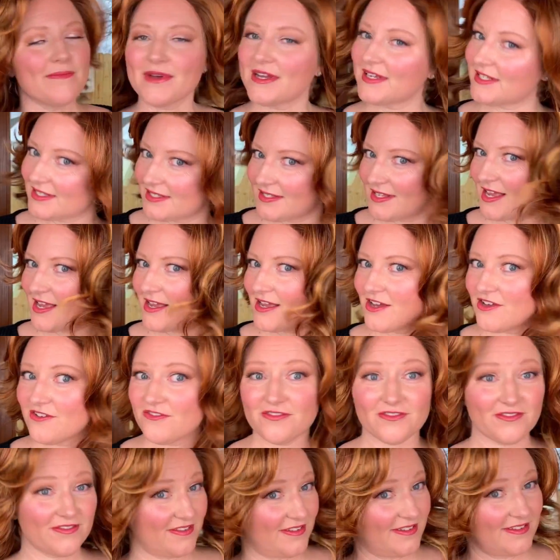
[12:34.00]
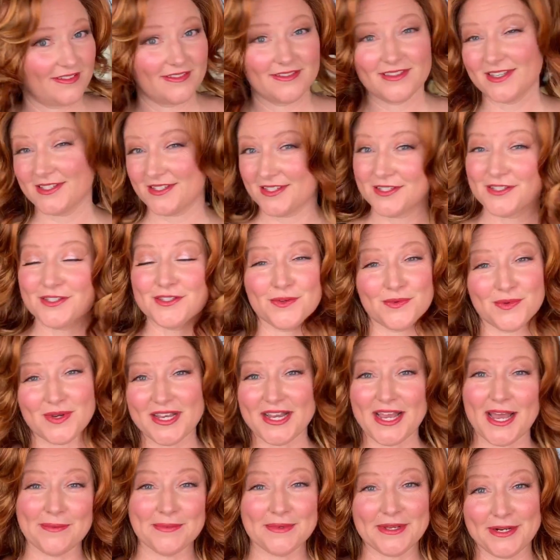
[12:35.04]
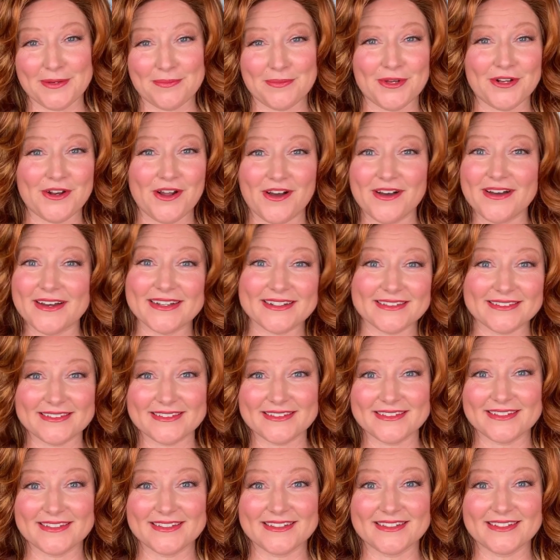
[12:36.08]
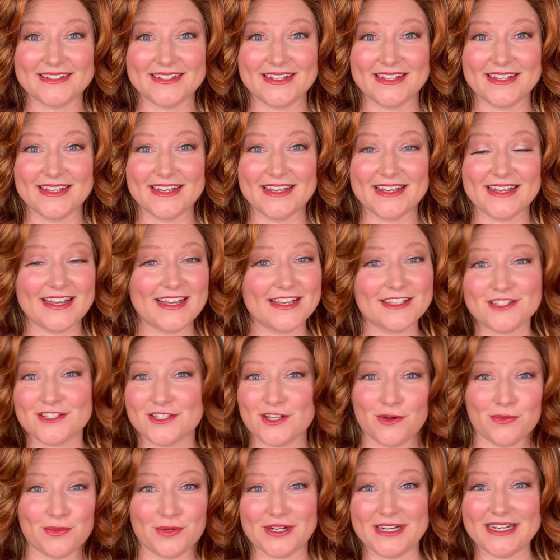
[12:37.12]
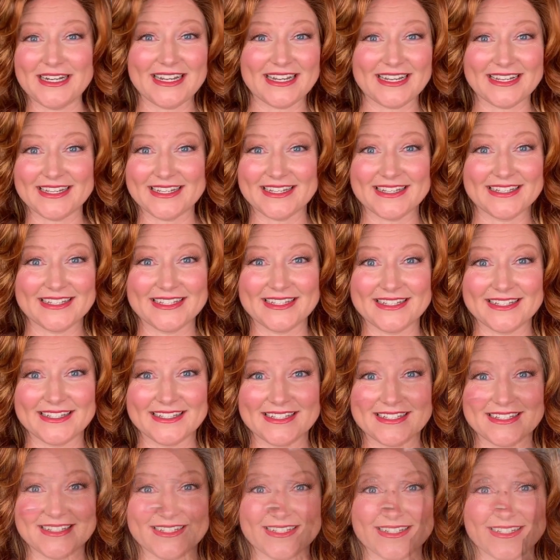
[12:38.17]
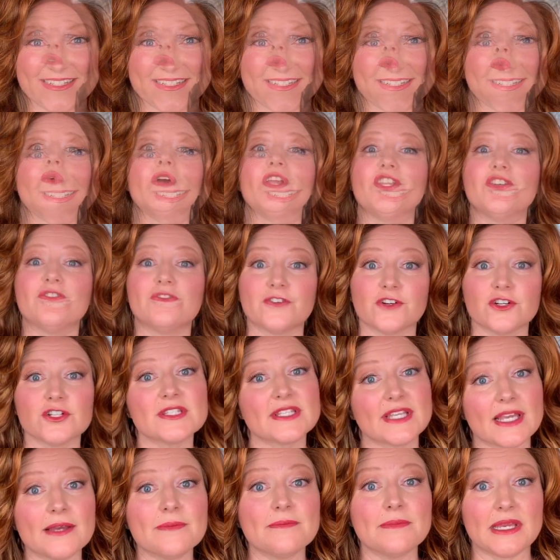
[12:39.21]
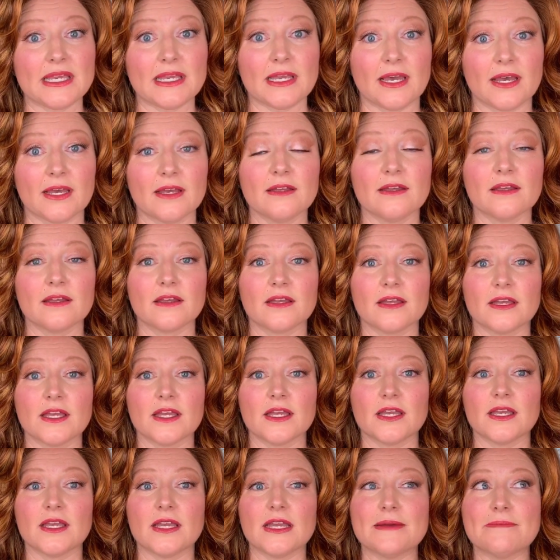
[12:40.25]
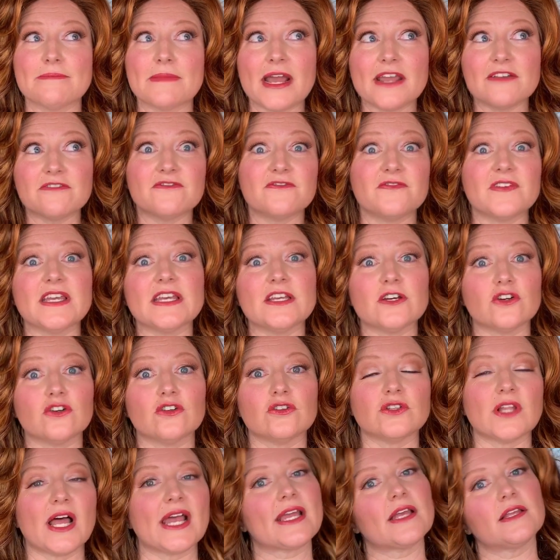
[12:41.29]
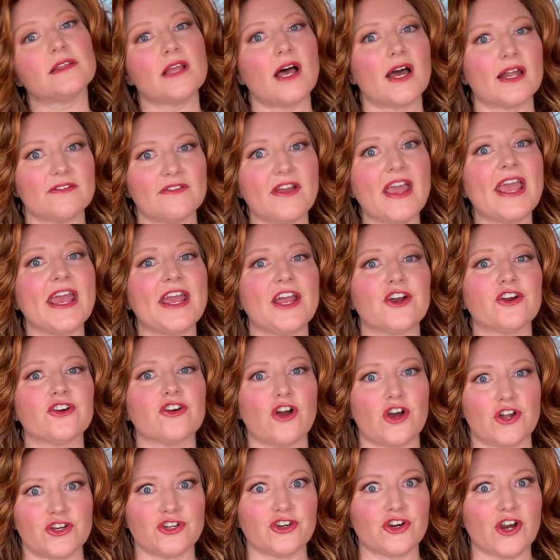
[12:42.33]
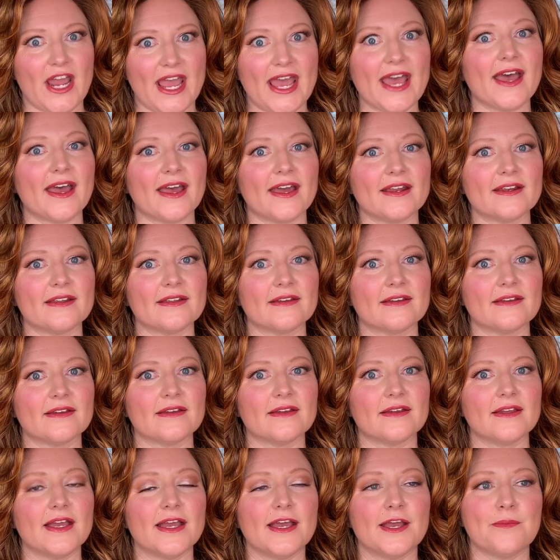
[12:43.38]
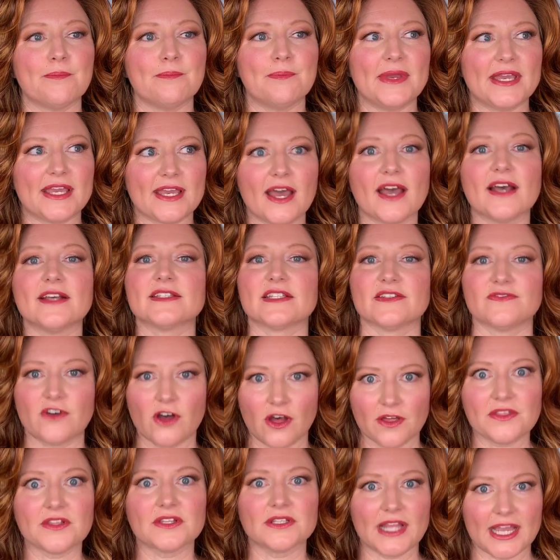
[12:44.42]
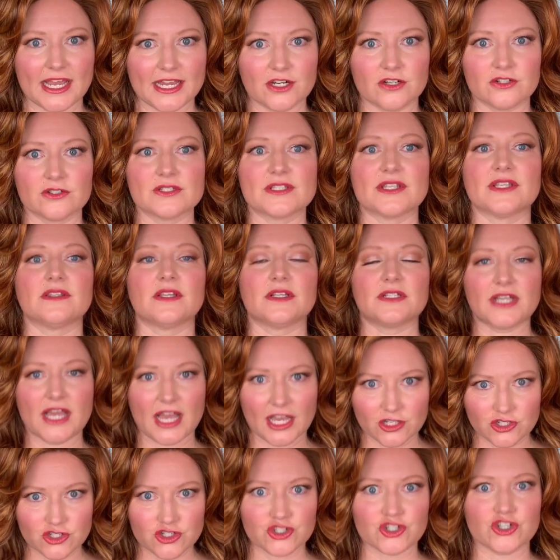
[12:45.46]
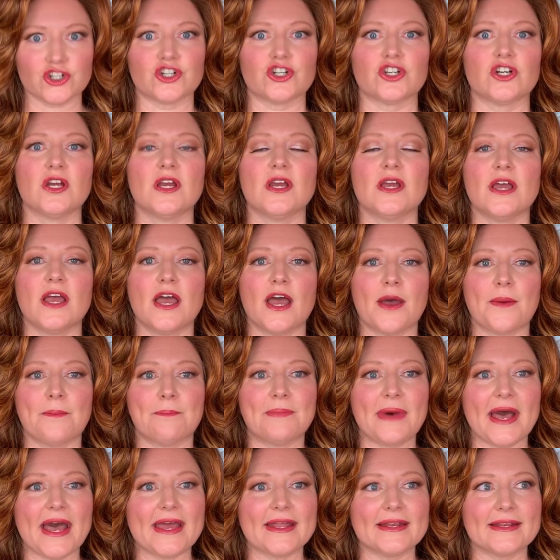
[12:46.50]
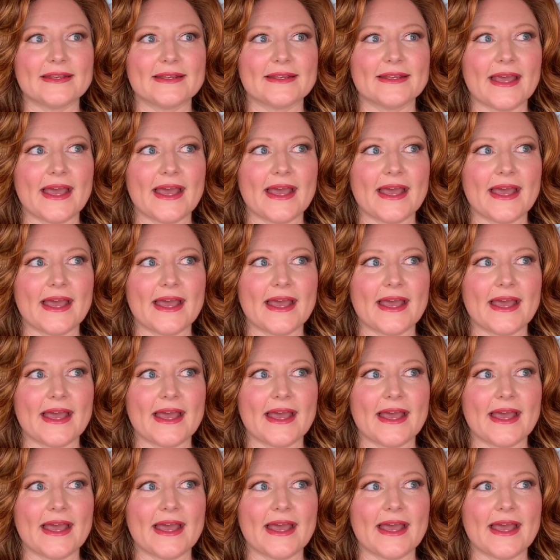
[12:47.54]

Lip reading: myself, this is the wig I'm going to put on. It's so pretty. When you first get Mia, it might feel like a lot of hair on your head because of all the layers and the texture. But